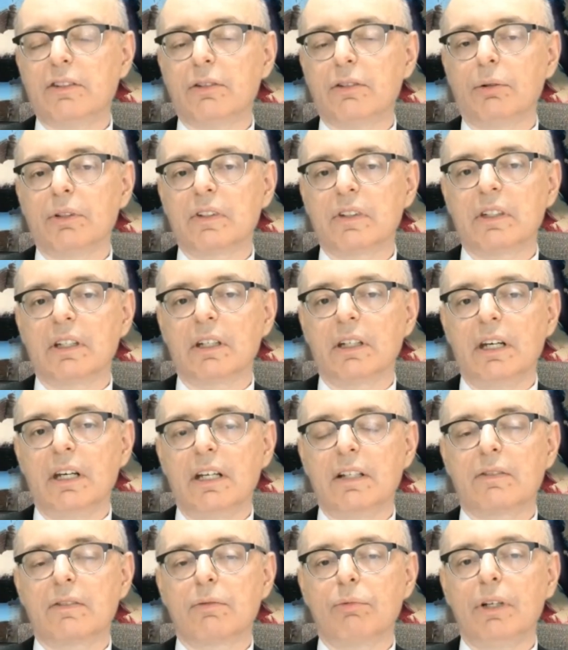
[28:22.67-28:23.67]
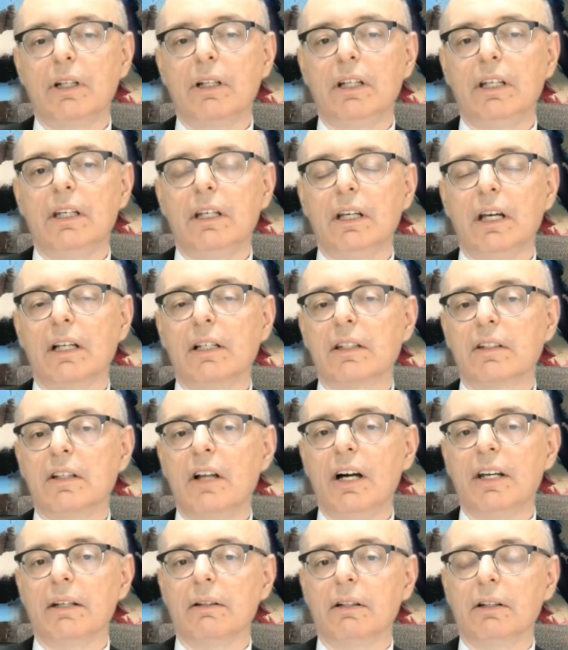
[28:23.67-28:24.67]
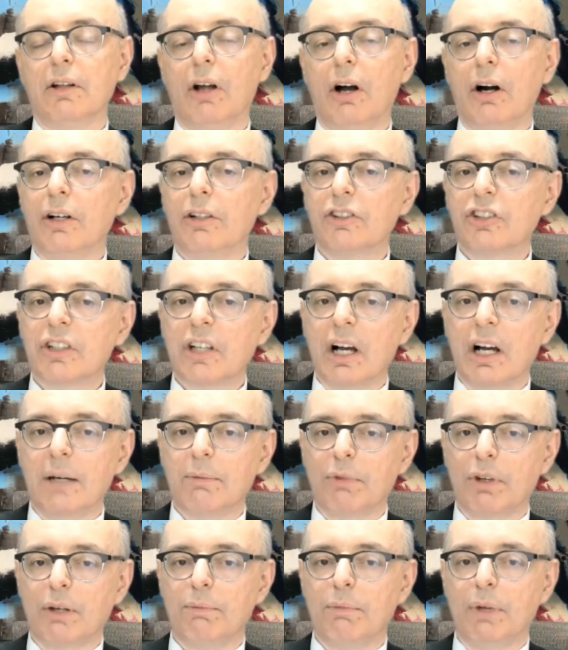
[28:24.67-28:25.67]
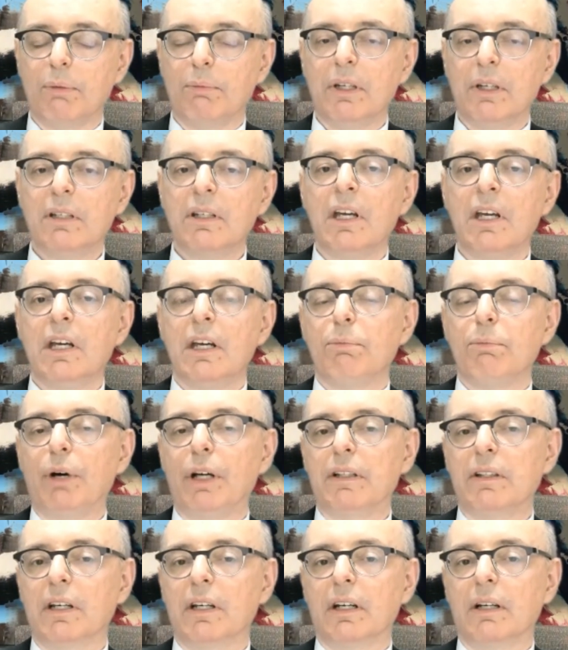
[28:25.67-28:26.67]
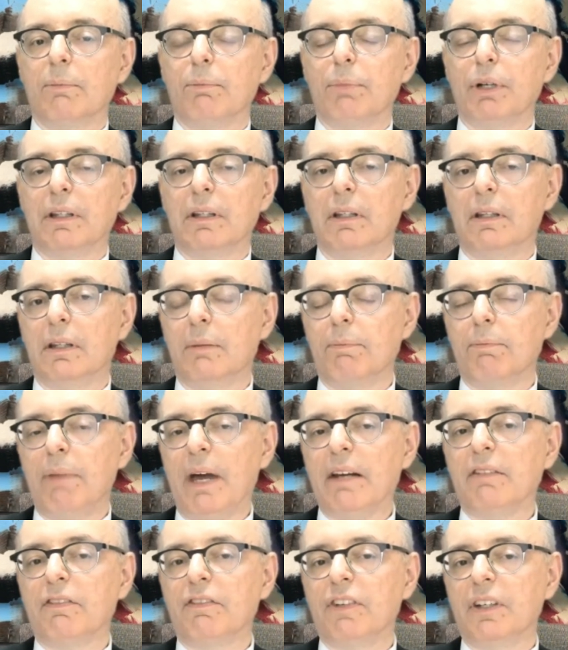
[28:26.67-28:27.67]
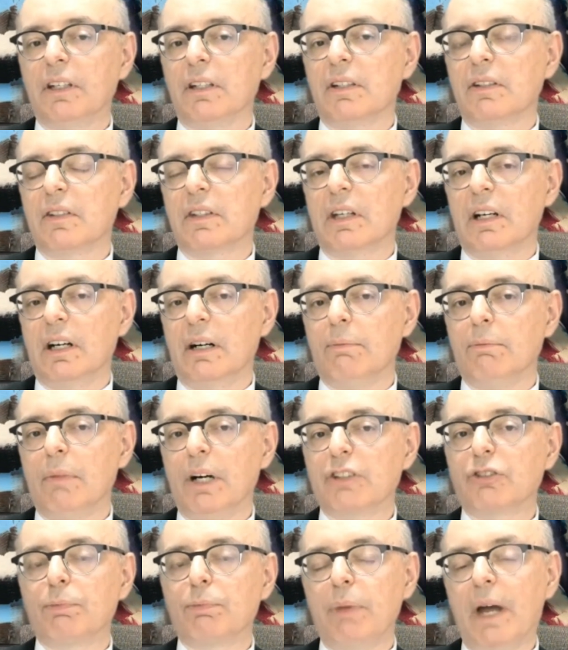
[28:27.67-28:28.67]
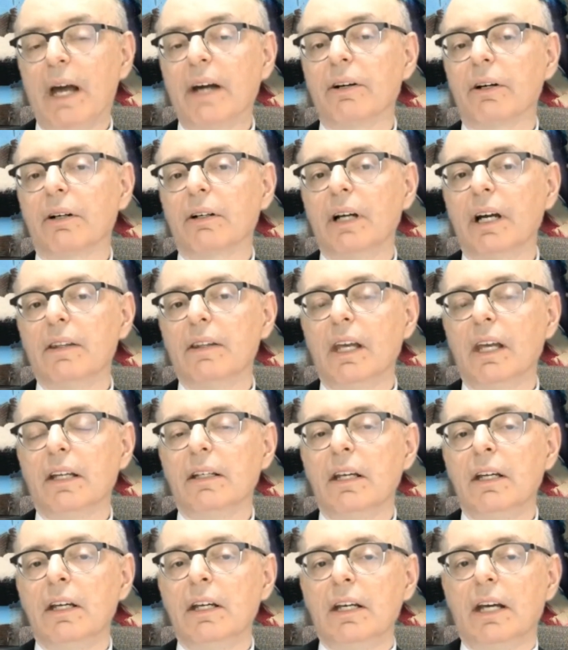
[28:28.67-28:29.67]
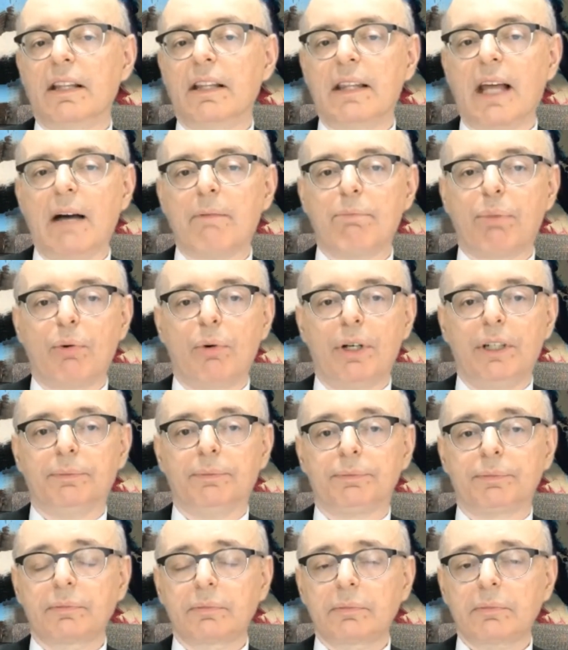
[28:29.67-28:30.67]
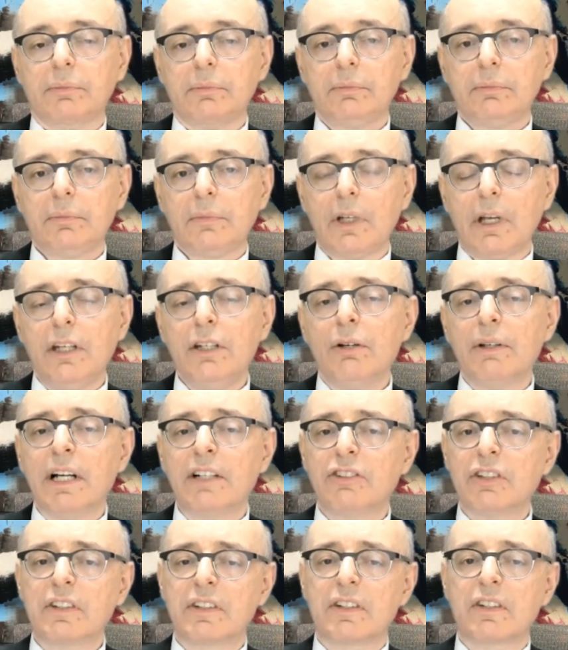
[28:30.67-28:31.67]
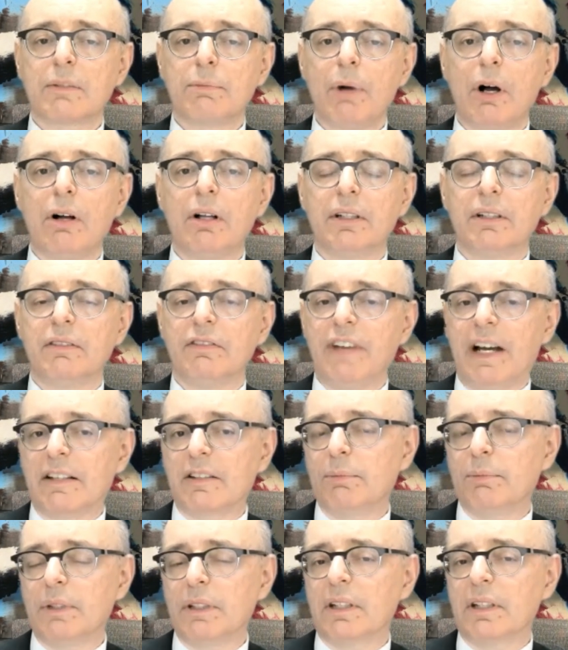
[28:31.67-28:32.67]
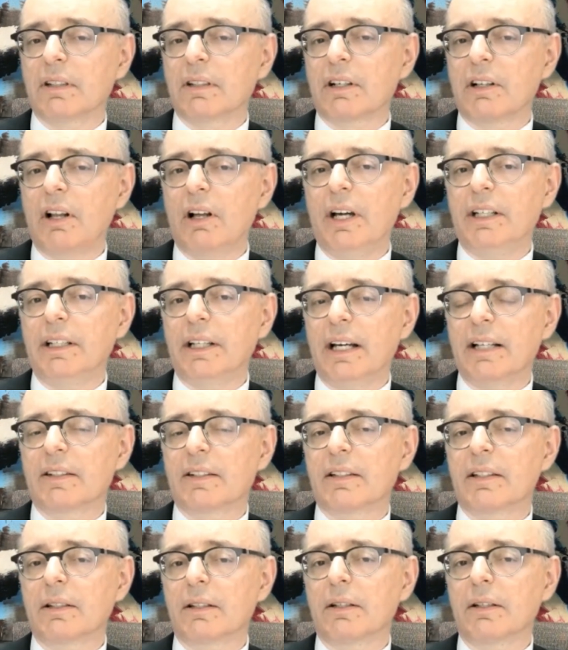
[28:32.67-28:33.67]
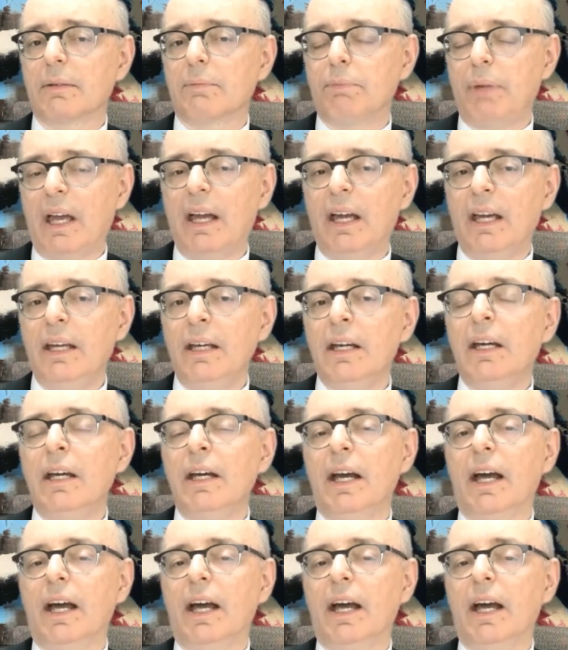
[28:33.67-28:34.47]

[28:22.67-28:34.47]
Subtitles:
So it's not a large time commitment, but the benefit is much better. And then at that point, that's just a small investment that the client has to pay.